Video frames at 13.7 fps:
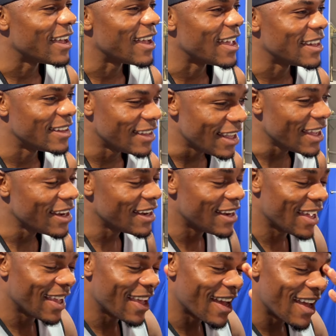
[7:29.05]
I did.
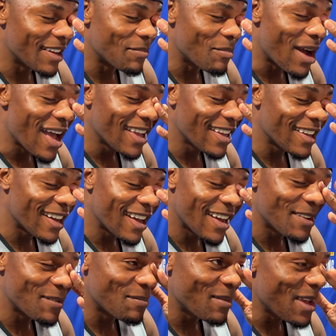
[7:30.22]
Me
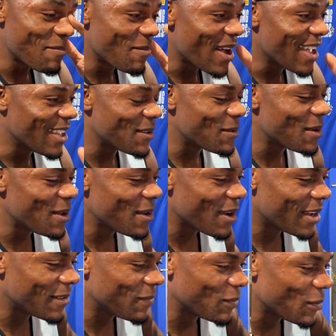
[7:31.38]
and Mike, we
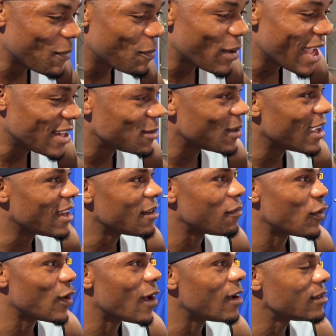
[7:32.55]
played together
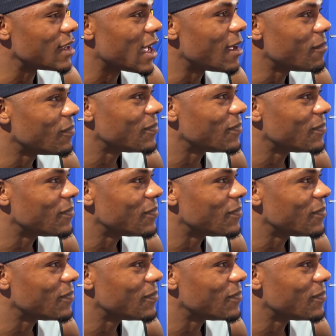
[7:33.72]
for a long time.